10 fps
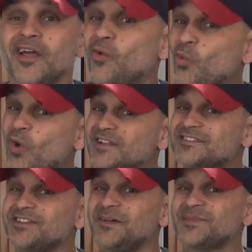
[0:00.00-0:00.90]

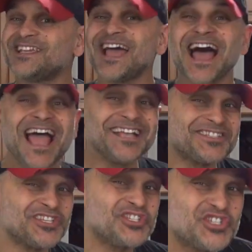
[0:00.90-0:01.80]
What's up
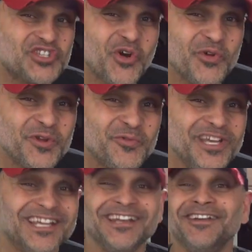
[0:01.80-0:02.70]
guys? Tony
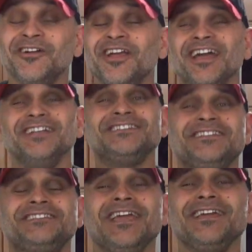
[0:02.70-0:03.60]
Rican here, and
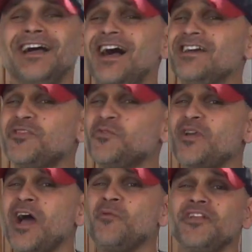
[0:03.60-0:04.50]
today I'm gonna throw
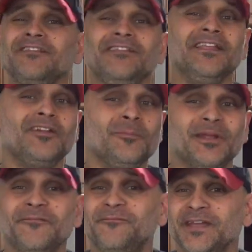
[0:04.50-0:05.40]
down with a little bit
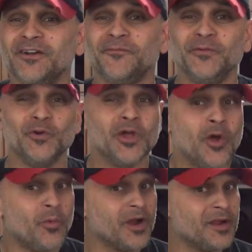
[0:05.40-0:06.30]
of finger food.
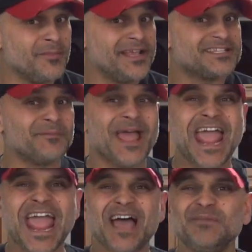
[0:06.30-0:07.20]
We're gonna make some
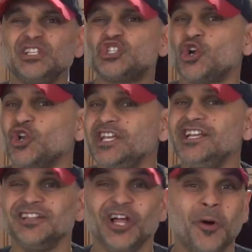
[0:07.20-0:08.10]
ham and turkey
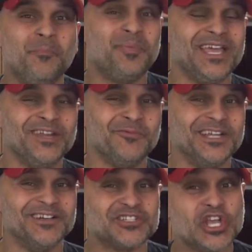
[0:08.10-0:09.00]
club
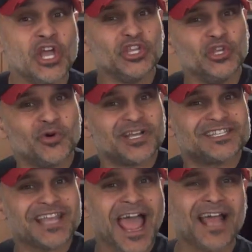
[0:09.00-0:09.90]
pinwheels. You know
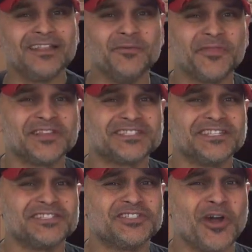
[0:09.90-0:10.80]
exactly what this
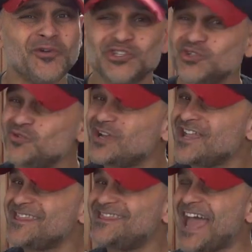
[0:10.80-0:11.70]
is, don't you?
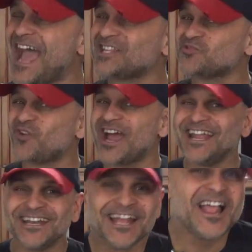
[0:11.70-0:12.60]
That's
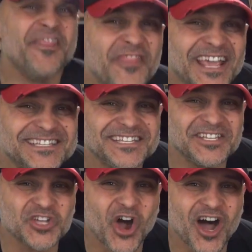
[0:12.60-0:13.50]
right, this
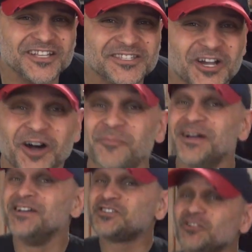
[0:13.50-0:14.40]
is awesome.
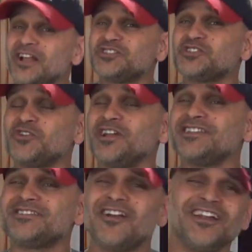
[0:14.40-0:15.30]
So let's just go and get
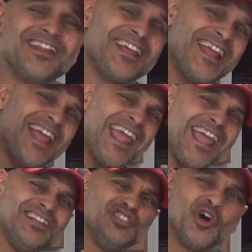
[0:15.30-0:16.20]
started
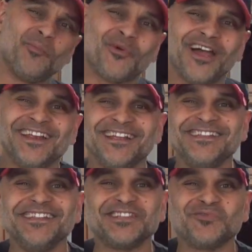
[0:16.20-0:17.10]
and jump right
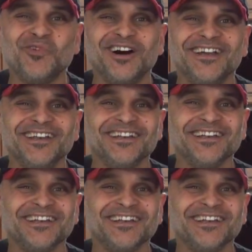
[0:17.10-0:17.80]
into this one.